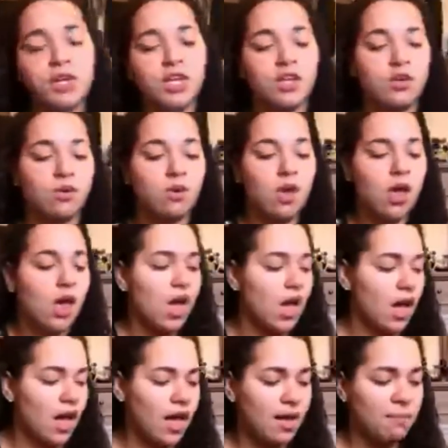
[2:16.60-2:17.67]
cute.
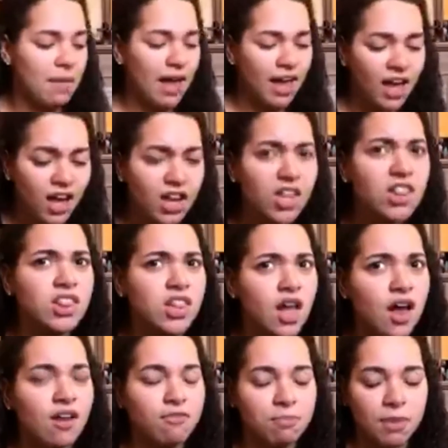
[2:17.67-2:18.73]
I got a
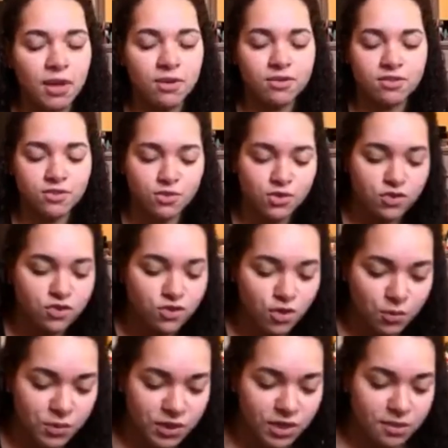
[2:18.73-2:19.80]
lot of blankets, which is
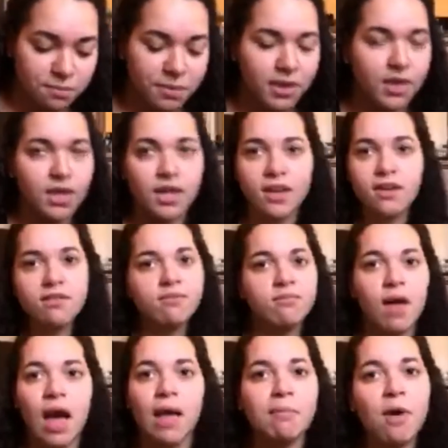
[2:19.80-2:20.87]
so weird. But, like,
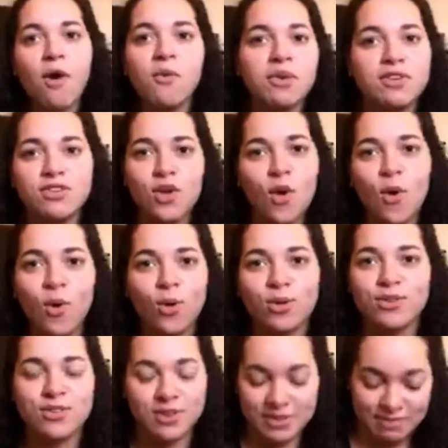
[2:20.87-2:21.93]
I'm always
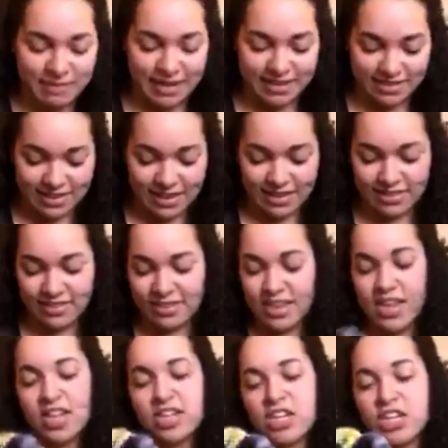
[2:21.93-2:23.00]
cold, so it makes sense.
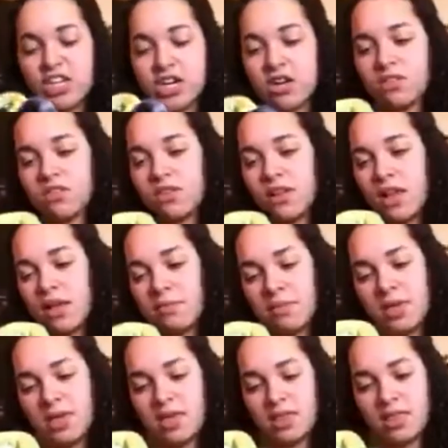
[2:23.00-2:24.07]
She also got
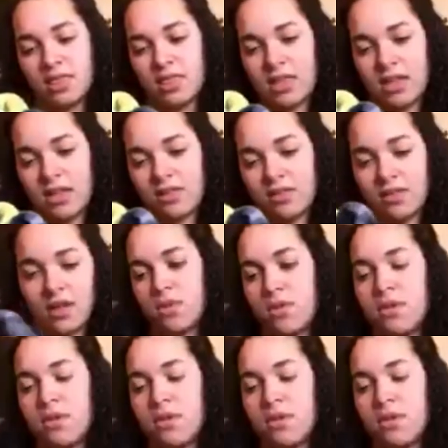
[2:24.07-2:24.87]
me this